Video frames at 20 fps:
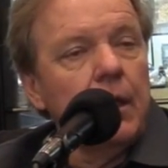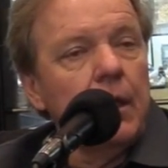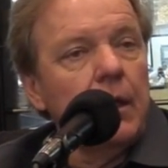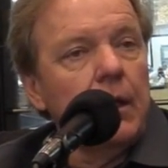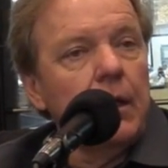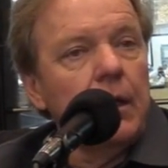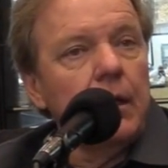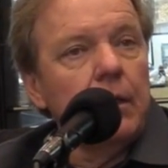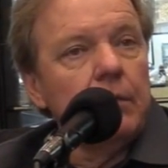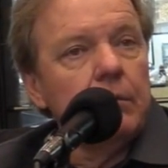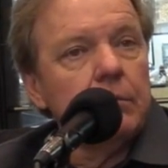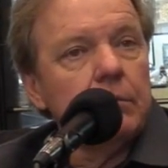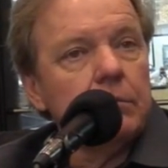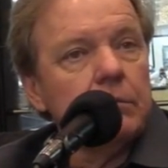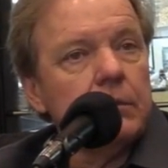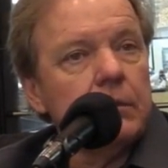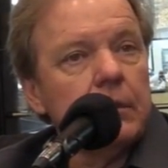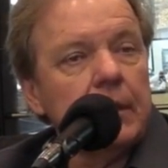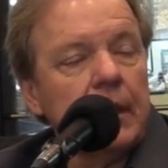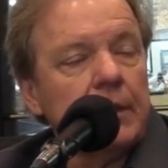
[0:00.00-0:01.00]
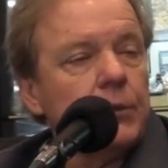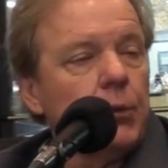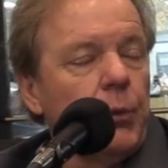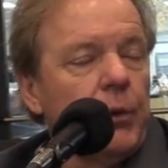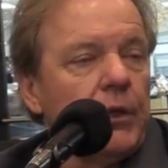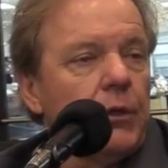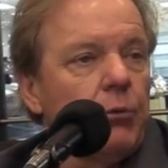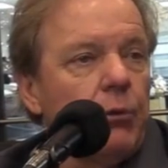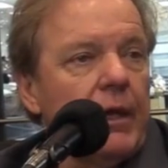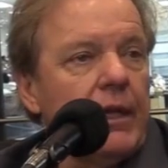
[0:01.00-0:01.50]
you got to
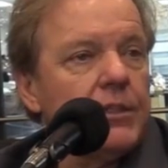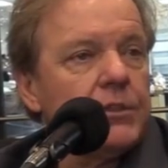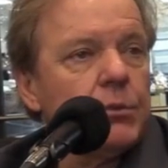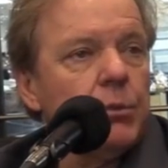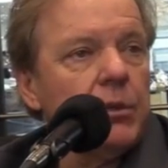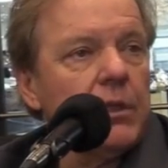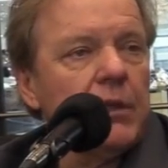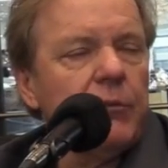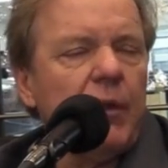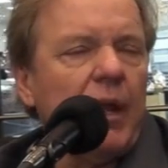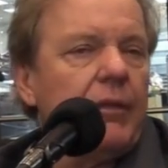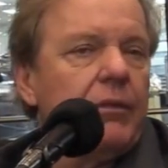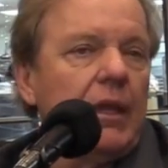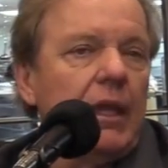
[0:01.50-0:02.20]
win a race or whatever.